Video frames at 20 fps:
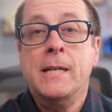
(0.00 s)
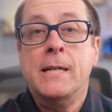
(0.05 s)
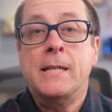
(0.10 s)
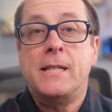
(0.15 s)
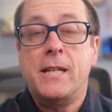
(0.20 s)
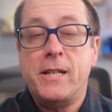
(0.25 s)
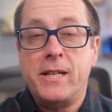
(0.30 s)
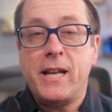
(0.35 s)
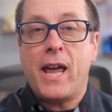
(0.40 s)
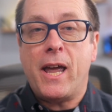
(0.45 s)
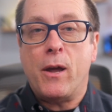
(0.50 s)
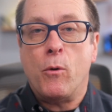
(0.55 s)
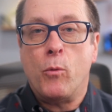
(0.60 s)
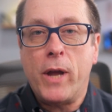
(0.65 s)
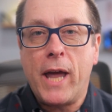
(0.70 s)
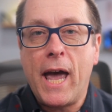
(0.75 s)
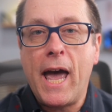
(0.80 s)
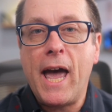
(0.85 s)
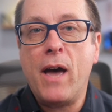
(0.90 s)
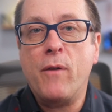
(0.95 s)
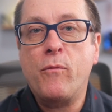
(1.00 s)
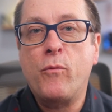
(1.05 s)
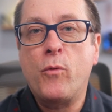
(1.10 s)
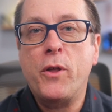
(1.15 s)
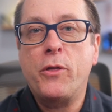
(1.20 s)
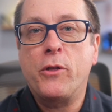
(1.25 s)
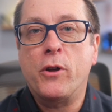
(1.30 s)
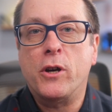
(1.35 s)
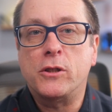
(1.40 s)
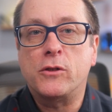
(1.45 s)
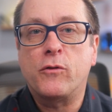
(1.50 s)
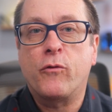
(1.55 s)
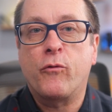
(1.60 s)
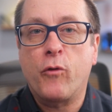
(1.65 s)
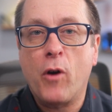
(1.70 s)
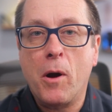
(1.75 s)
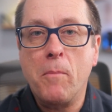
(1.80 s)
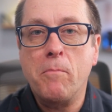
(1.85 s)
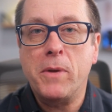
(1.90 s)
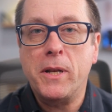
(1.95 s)
Today, we have with us
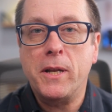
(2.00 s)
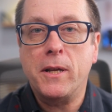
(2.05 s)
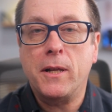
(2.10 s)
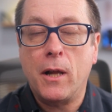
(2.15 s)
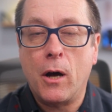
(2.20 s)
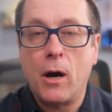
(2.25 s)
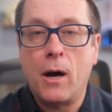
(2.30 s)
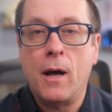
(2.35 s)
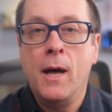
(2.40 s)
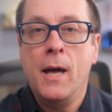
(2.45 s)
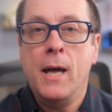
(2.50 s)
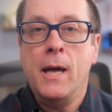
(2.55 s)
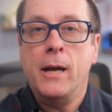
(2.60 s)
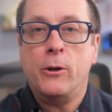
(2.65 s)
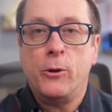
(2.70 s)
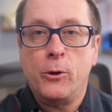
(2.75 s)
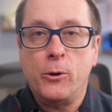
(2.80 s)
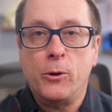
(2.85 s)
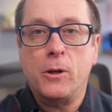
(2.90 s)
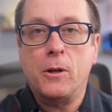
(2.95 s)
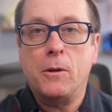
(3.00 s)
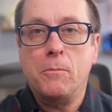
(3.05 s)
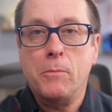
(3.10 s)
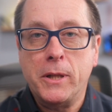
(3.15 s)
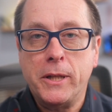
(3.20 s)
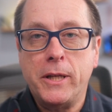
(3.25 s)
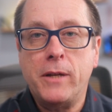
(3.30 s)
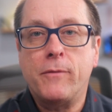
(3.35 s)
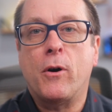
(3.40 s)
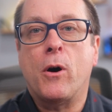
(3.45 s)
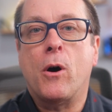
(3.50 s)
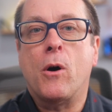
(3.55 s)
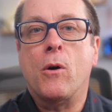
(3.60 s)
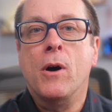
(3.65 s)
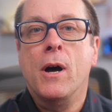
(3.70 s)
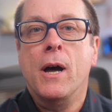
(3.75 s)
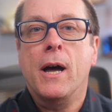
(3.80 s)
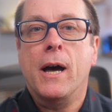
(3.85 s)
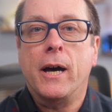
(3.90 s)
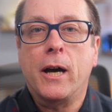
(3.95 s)
from Manila Earl
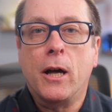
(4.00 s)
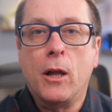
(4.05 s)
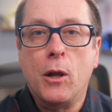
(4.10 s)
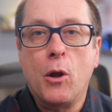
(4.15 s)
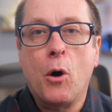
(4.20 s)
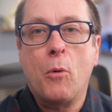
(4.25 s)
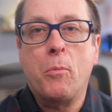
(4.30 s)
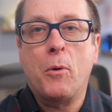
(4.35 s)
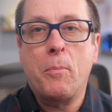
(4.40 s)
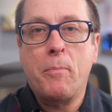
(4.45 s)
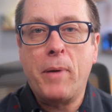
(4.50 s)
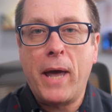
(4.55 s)
Melivo, a global